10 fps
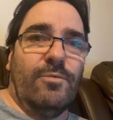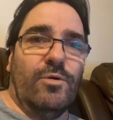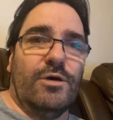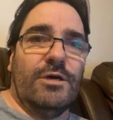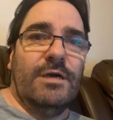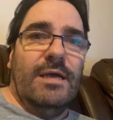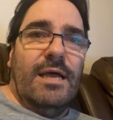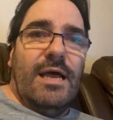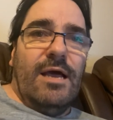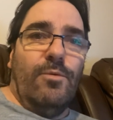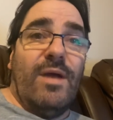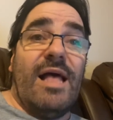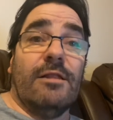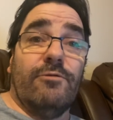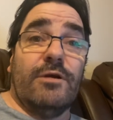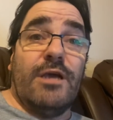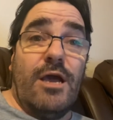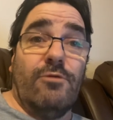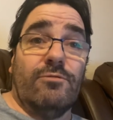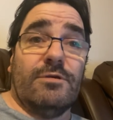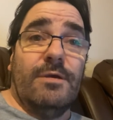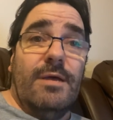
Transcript: where we held her account